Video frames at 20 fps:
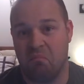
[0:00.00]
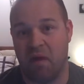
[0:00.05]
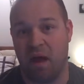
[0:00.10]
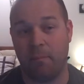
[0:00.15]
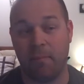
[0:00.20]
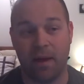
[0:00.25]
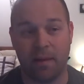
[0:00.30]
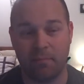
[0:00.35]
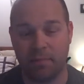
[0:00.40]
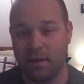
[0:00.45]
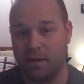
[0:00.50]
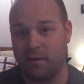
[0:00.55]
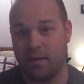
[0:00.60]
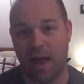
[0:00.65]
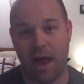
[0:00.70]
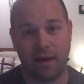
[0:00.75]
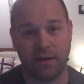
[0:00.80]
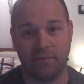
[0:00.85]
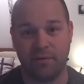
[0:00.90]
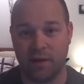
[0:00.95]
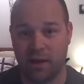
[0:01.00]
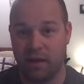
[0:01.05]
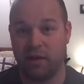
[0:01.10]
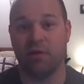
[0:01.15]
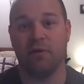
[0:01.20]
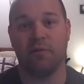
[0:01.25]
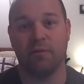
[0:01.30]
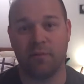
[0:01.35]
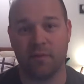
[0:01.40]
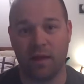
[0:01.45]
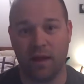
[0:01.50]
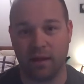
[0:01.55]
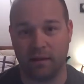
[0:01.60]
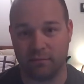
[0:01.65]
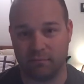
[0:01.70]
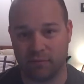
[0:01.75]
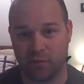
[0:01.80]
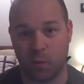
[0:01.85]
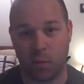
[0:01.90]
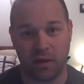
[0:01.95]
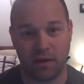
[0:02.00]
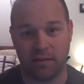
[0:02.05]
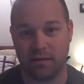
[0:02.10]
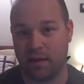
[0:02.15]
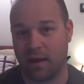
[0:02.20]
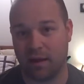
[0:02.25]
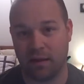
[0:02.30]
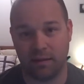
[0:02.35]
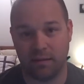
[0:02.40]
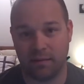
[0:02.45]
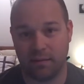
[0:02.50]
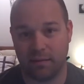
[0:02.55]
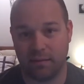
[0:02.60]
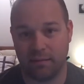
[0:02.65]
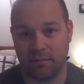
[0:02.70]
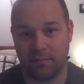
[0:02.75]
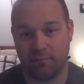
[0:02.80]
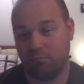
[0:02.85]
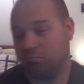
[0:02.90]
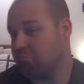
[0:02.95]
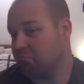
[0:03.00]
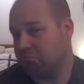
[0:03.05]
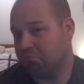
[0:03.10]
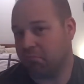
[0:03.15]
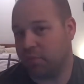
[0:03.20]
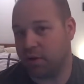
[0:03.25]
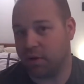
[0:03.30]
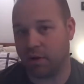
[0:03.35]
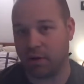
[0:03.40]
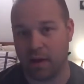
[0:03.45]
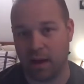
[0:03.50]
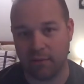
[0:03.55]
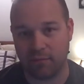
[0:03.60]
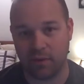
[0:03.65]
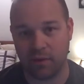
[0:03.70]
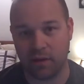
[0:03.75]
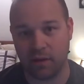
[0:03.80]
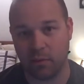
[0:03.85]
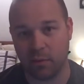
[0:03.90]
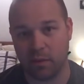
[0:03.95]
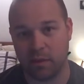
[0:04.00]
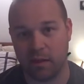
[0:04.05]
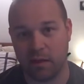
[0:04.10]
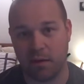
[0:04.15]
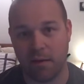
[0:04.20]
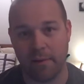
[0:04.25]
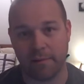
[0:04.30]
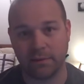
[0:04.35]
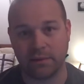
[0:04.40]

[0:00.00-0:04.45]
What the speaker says: I might be not even here for like 20 seconds. But you're going to have to deal with it.